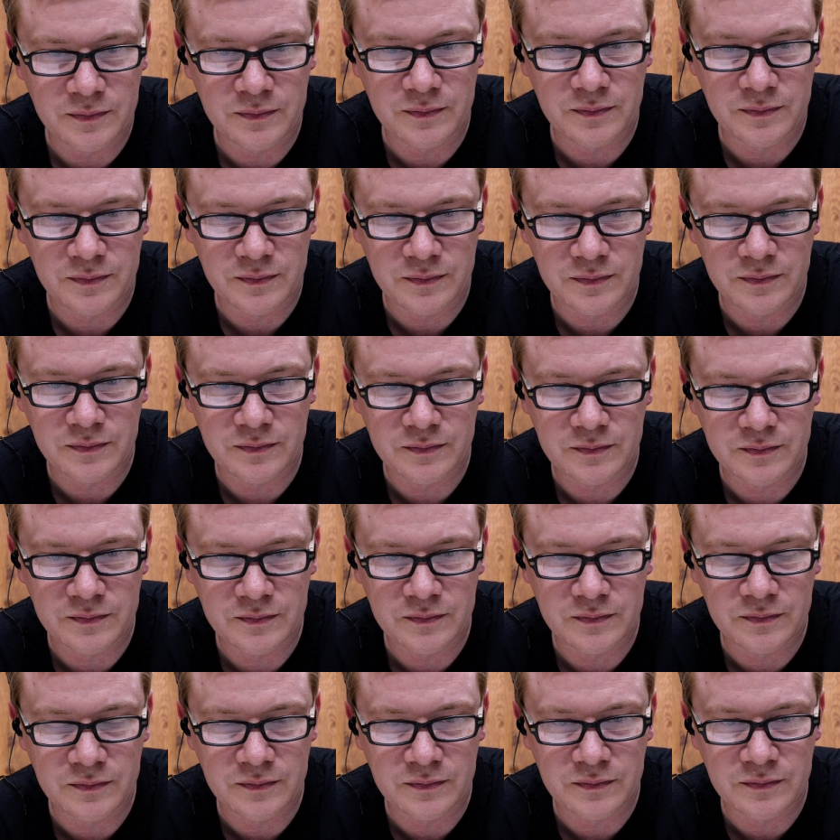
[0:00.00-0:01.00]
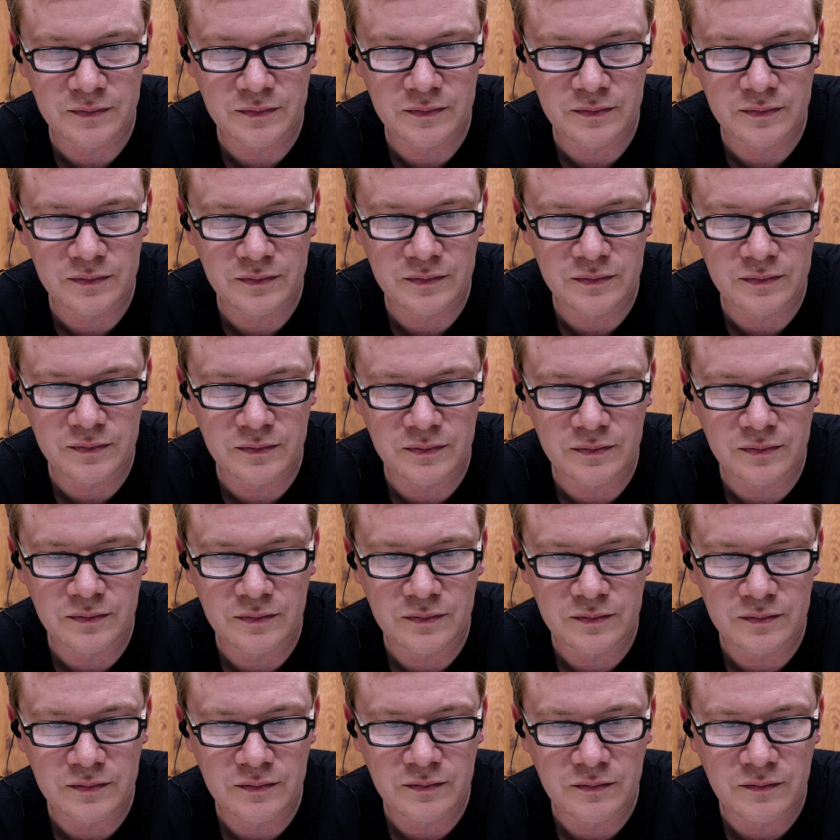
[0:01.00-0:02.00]

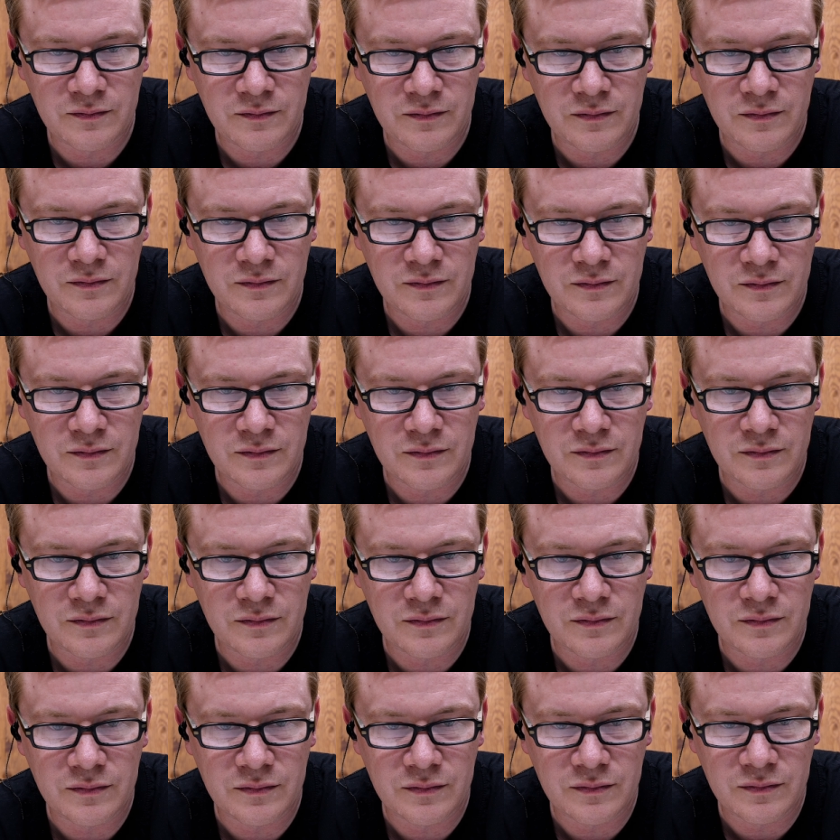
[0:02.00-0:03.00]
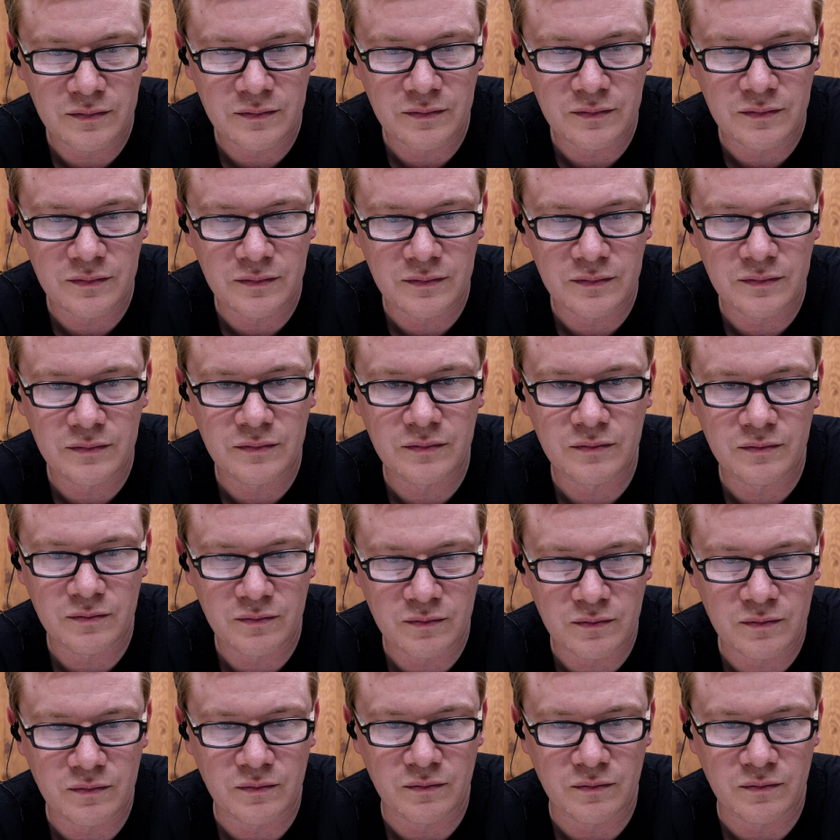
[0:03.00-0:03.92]
The person shown says nothing.